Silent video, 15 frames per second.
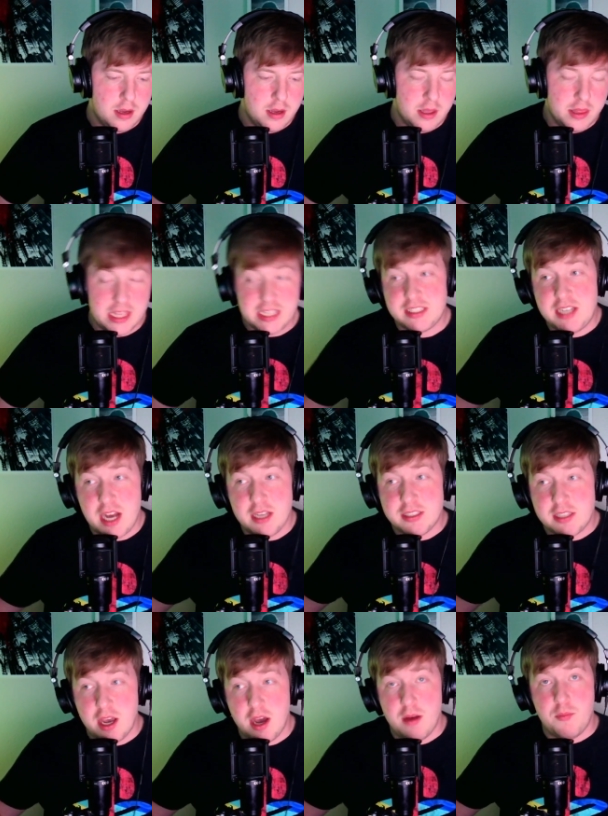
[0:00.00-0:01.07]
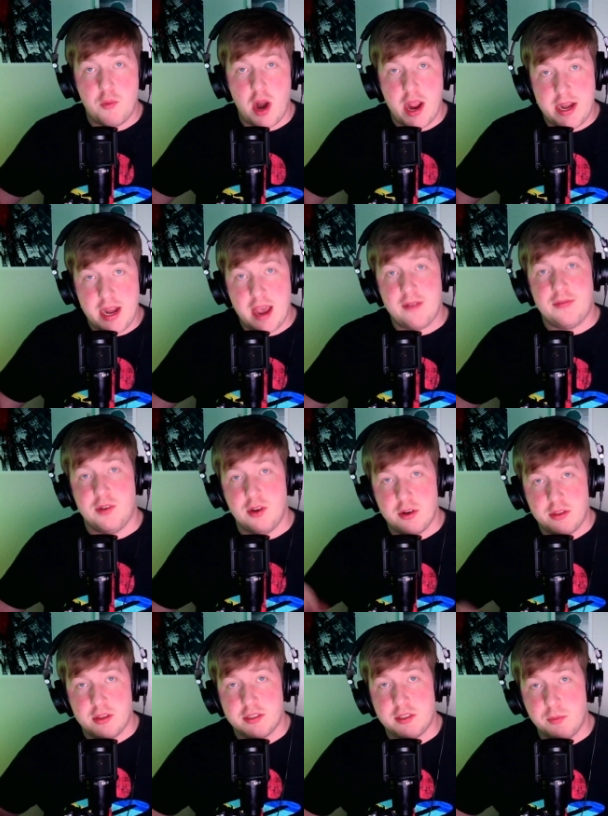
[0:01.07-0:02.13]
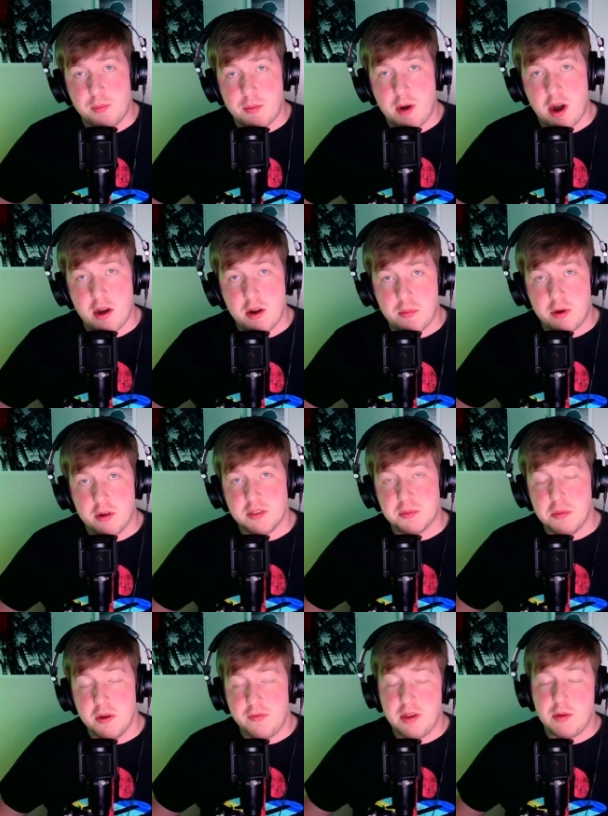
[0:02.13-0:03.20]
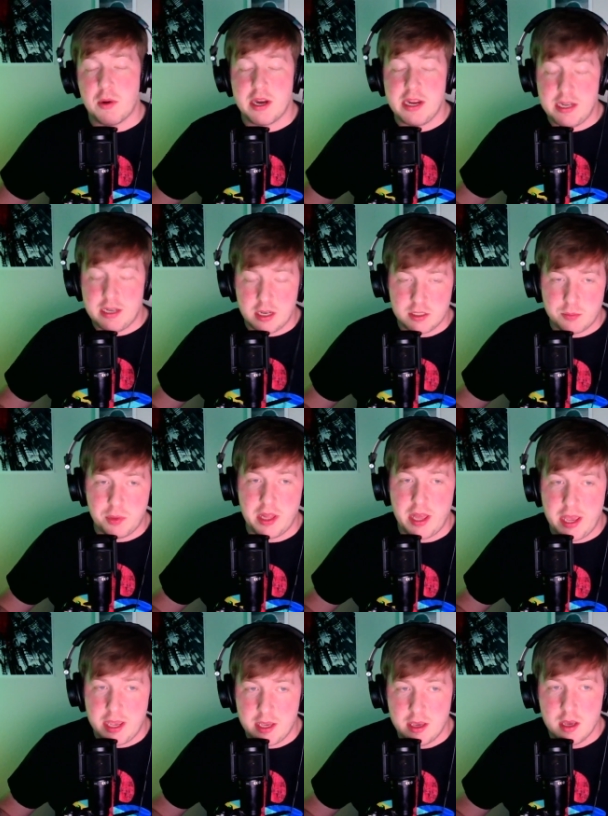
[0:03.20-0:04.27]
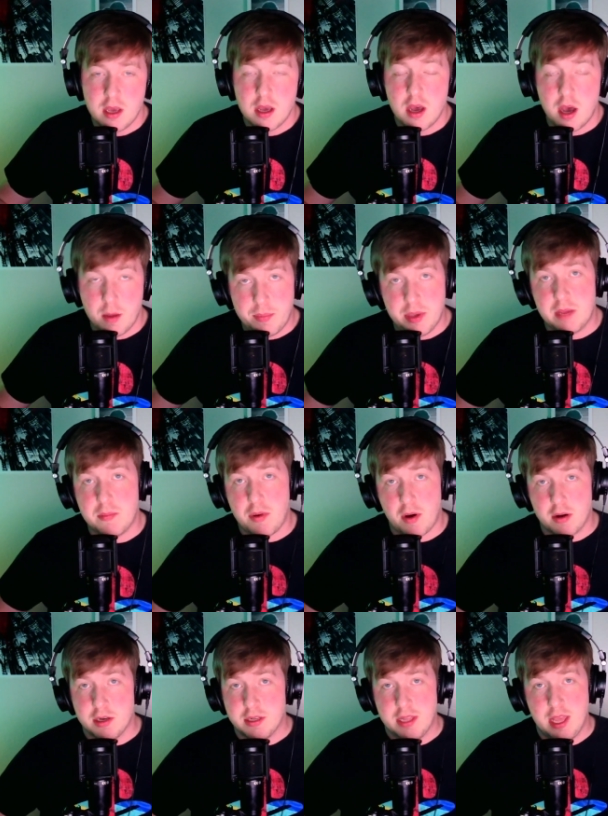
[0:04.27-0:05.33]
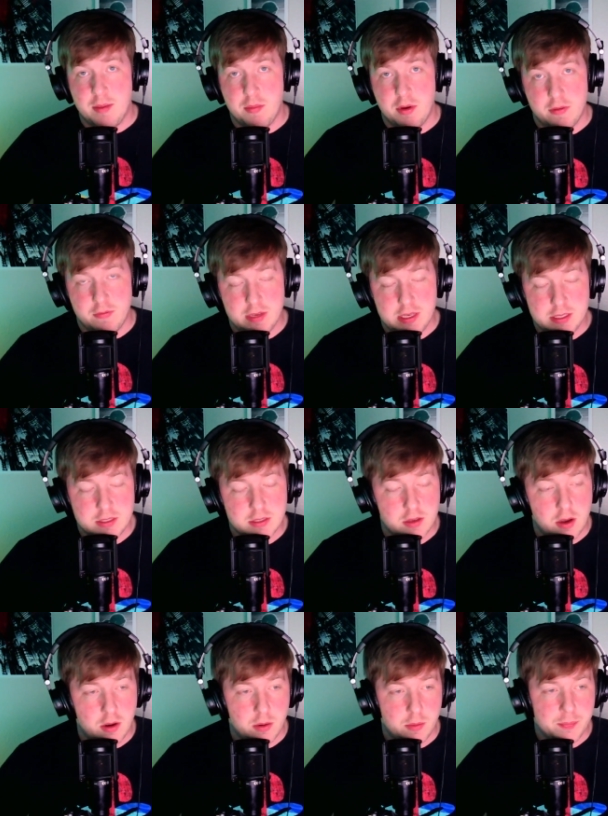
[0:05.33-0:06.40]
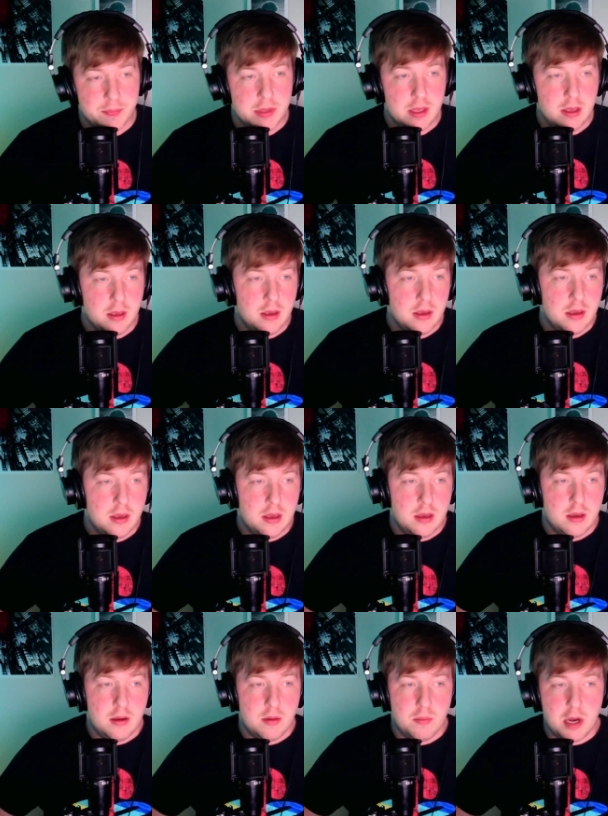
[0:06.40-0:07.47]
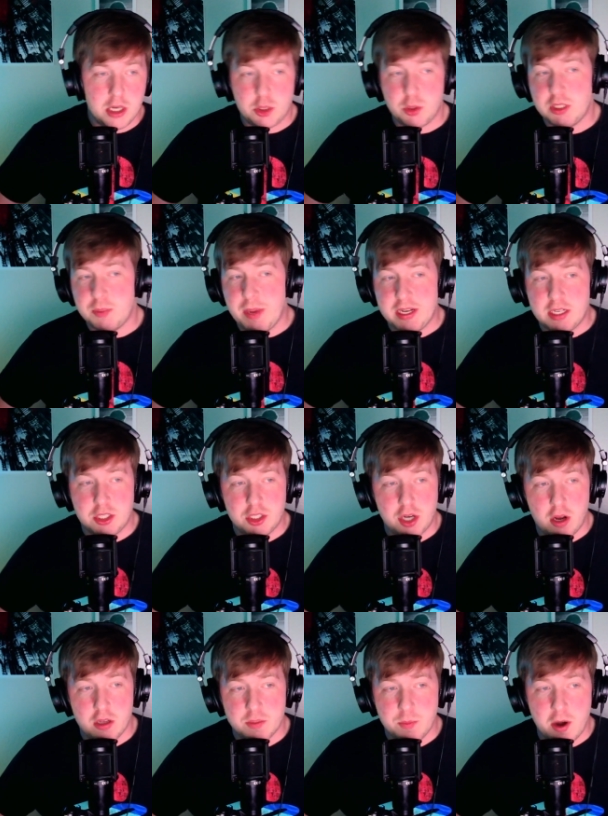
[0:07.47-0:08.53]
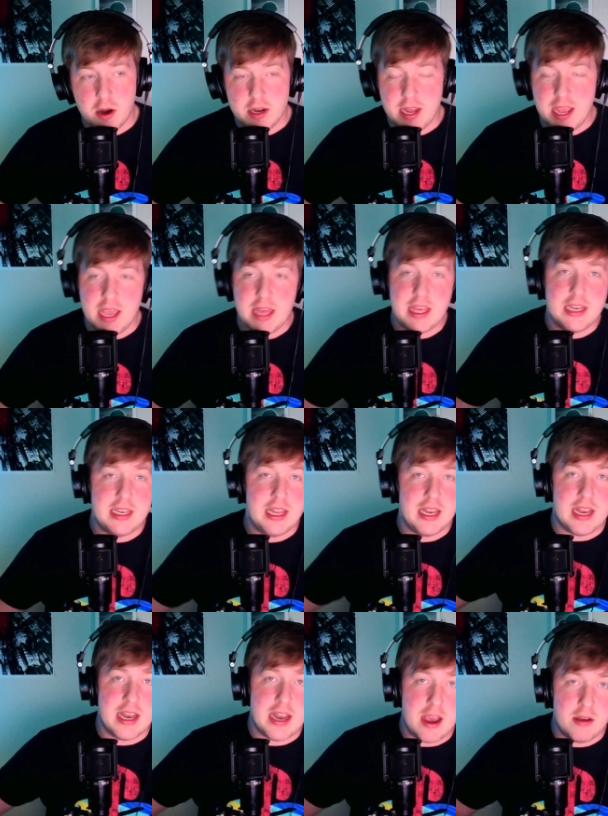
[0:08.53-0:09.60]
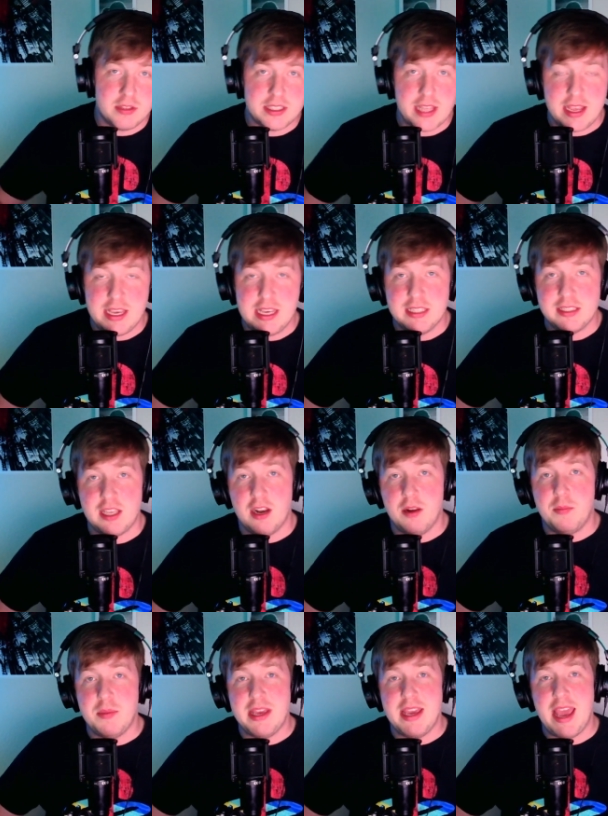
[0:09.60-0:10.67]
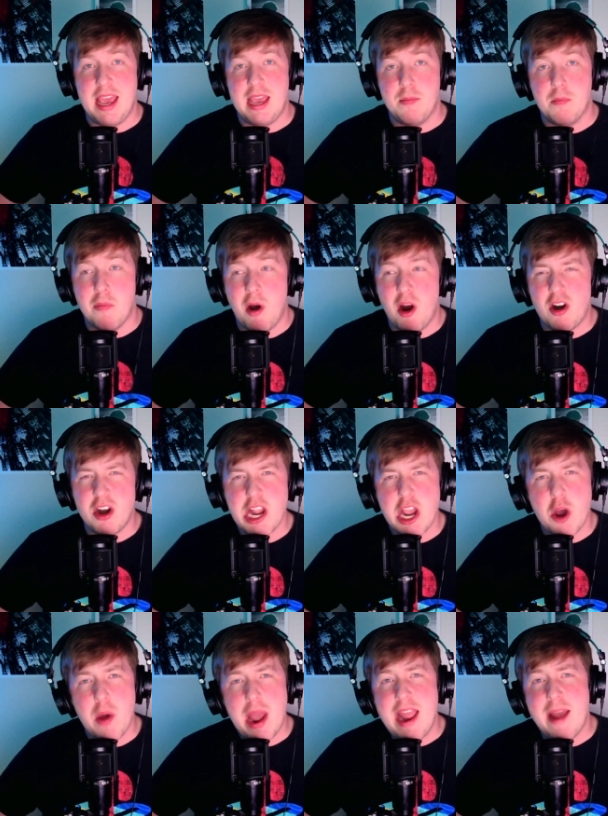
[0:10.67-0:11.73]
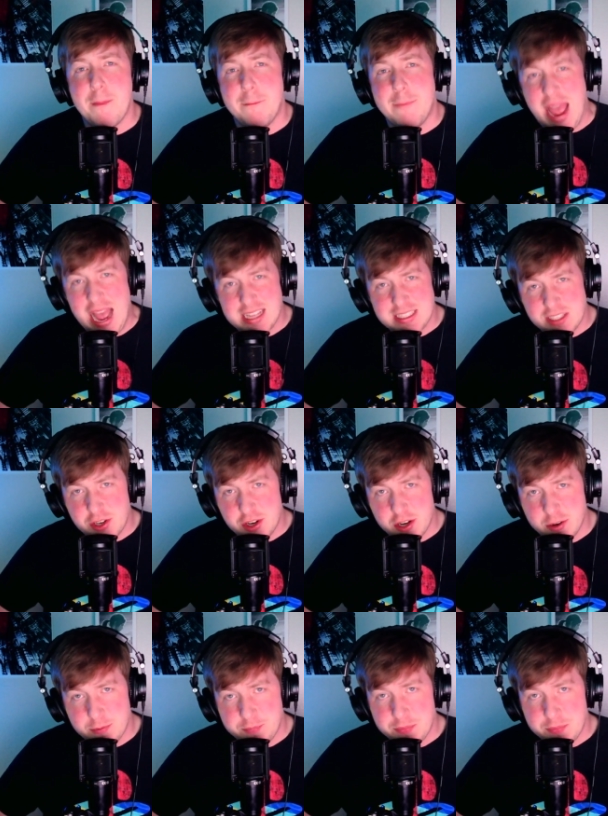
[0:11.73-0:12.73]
This does come right after the Super Mario Bros. movie, where he does play a big part in that movie. So much respect to Charles Martinet. They did announce that he is going to be a Mario ambassador.